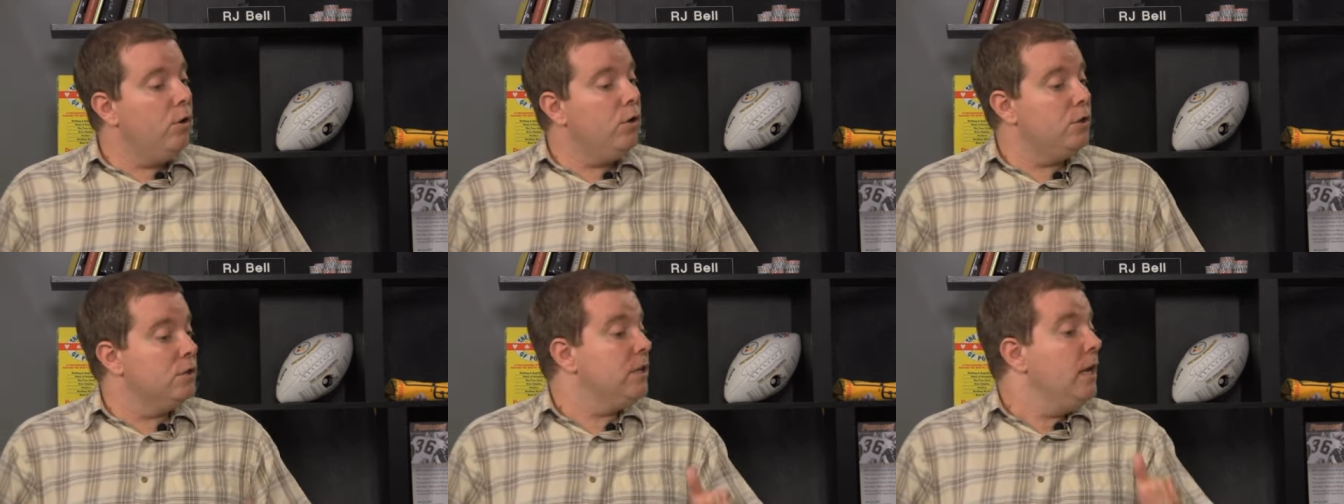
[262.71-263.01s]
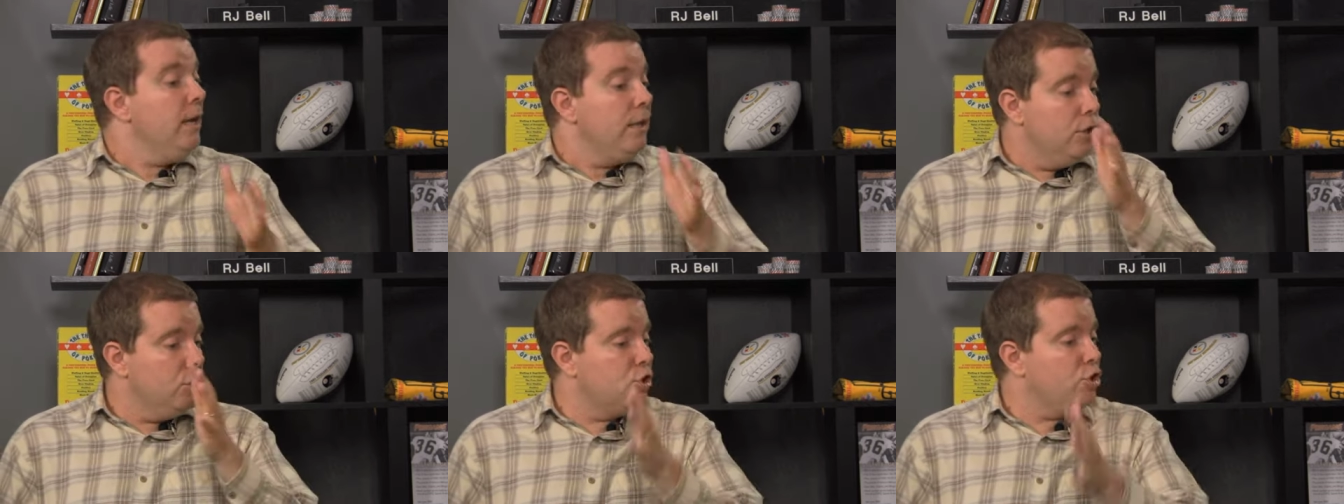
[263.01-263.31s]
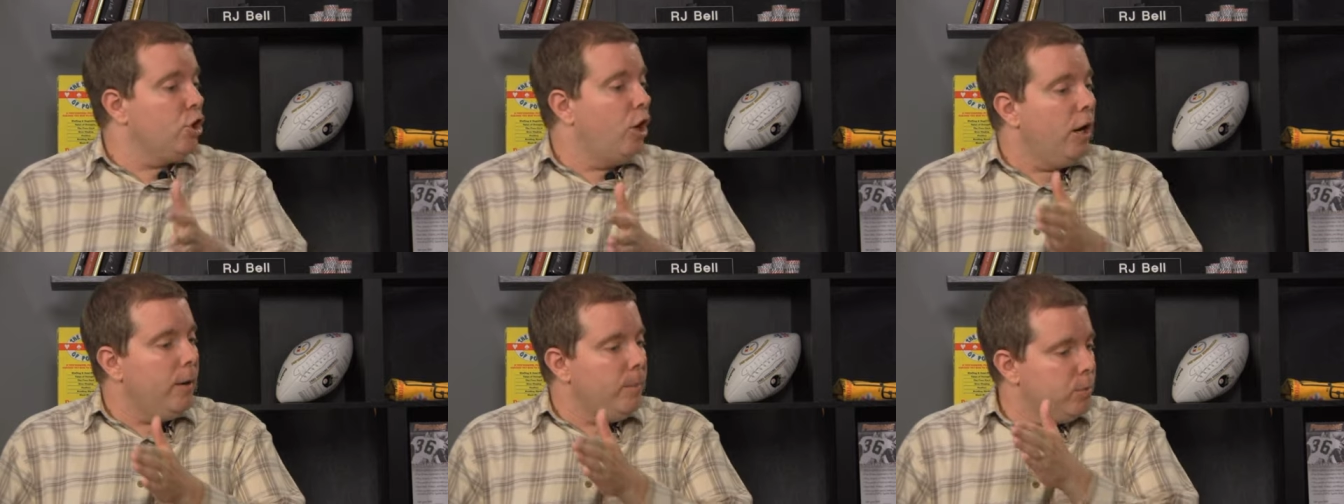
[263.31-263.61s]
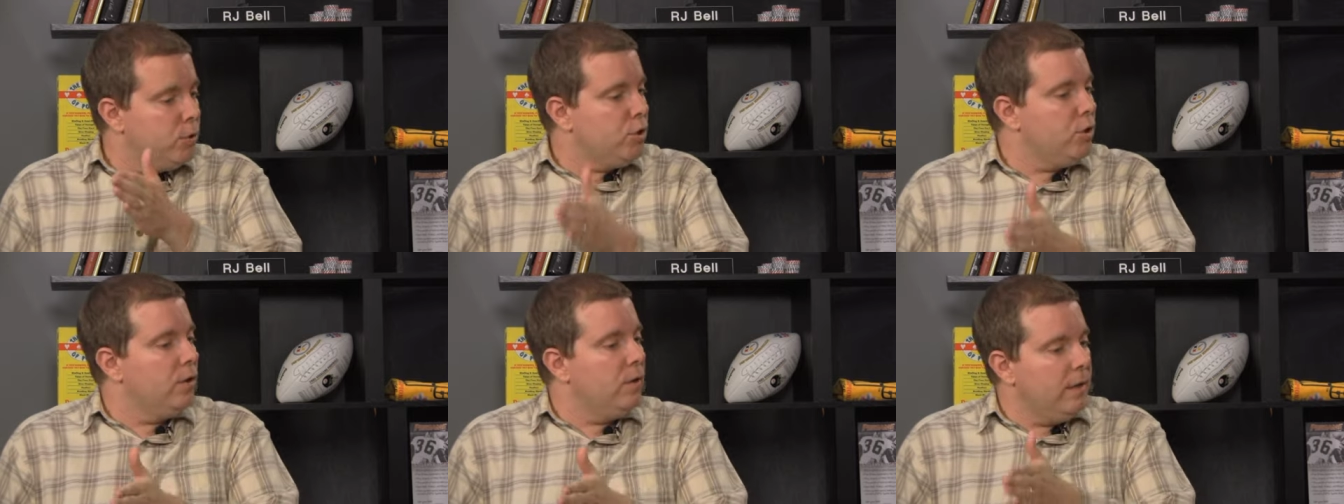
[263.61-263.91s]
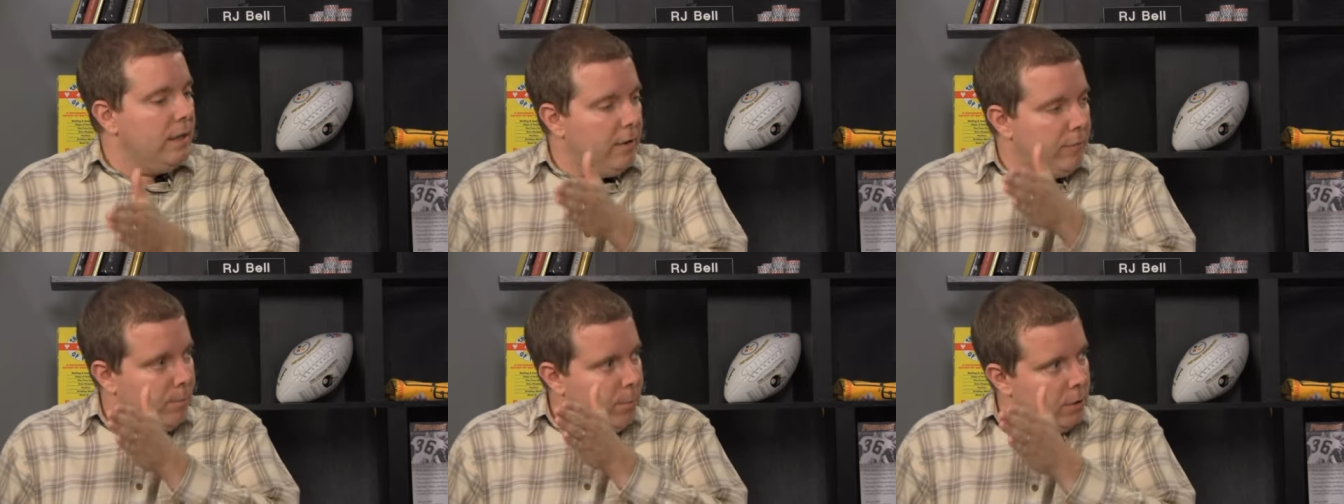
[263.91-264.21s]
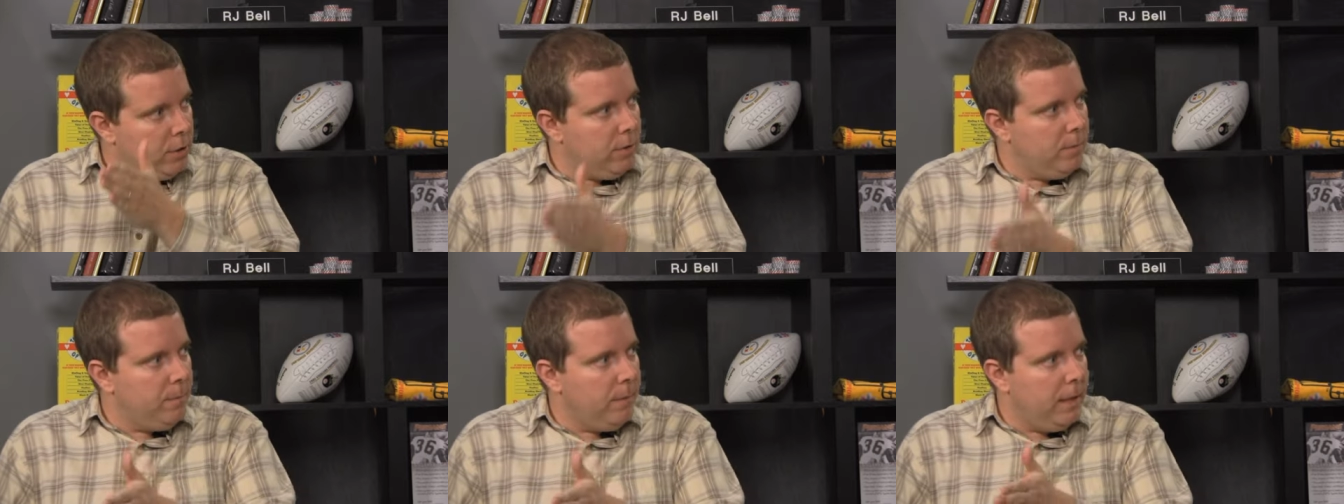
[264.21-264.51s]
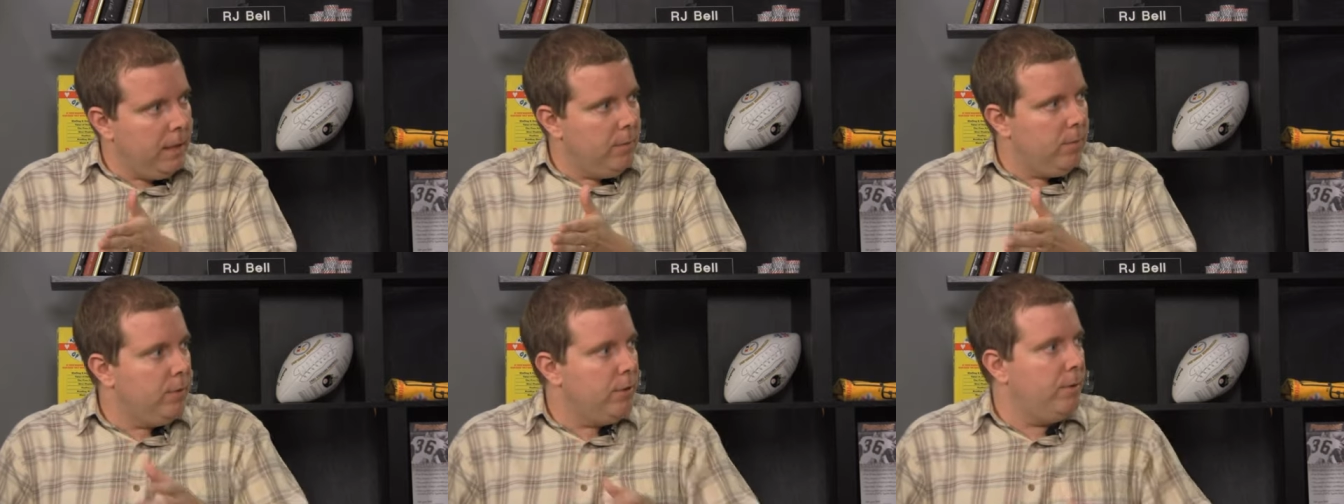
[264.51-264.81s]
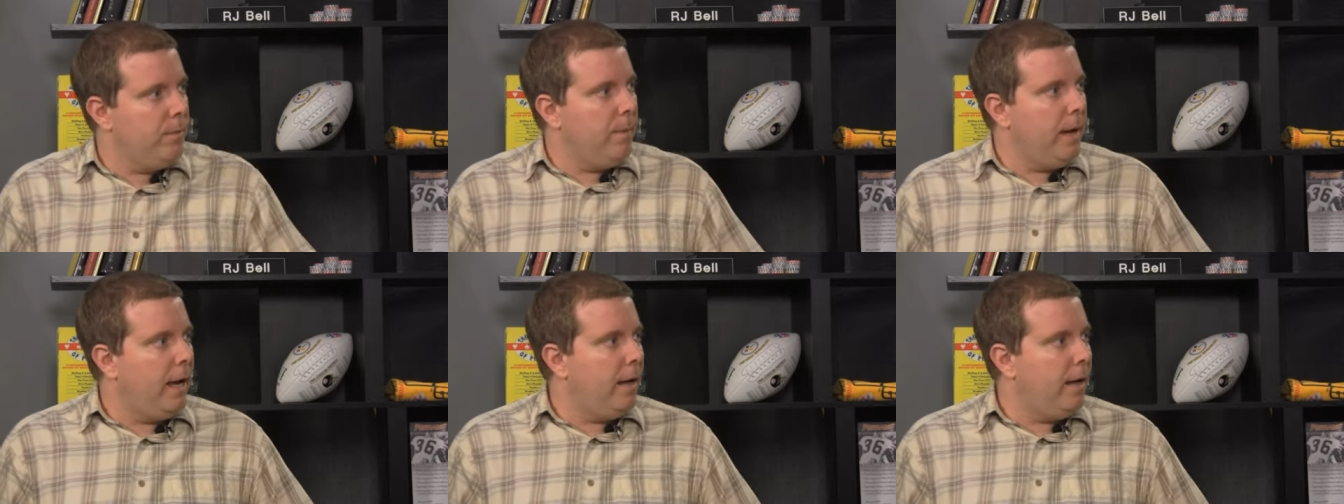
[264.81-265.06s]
Because the Sharps certainly have put their money where their